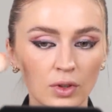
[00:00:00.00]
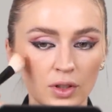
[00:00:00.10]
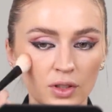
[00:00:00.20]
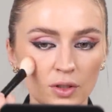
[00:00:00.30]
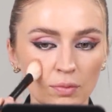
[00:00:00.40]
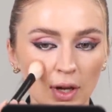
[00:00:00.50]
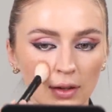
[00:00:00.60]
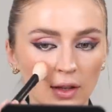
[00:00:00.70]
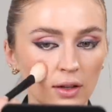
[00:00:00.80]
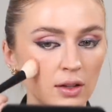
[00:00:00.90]
And just
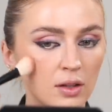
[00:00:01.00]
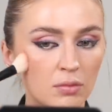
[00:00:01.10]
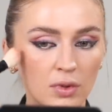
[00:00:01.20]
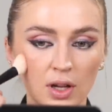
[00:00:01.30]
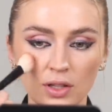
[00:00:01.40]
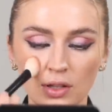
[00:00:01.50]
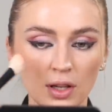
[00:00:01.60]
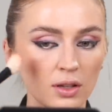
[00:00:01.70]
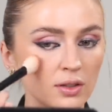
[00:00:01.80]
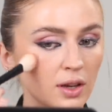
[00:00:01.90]
pat that in. The blush
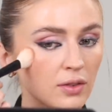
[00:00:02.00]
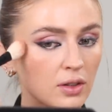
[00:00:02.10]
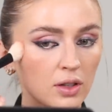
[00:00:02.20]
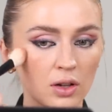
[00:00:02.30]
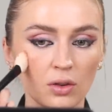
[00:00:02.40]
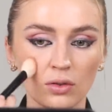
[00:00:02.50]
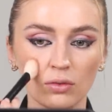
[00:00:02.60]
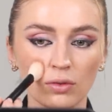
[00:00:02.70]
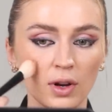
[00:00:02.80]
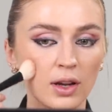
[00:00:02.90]
like definitely goes
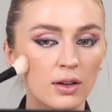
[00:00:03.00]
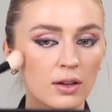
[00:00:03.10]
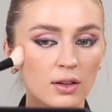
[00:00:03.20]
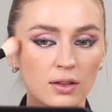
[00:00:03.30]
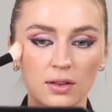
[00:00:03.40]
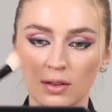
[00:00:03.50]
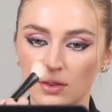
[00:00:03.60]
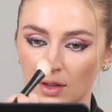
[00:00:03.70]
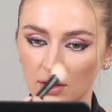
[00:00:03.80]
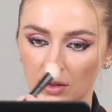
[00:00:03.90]
right into the
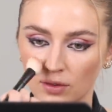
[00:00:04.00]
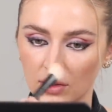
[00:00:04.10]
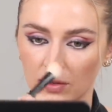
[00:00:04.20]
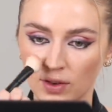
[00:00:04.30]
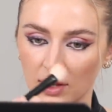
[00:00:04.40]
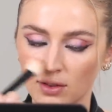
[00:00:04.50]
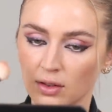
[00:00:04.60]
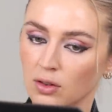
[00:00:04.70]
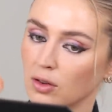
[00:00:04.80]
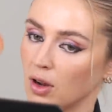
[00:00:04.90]
center of the face and
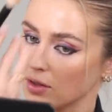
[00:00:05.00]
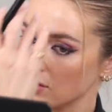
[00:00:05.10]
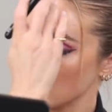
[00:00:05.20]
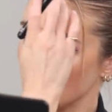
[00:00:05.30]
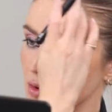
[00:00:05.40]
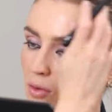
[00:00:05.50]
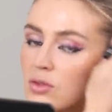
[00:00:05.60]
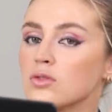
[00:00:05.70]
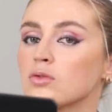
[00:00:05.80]
across the nose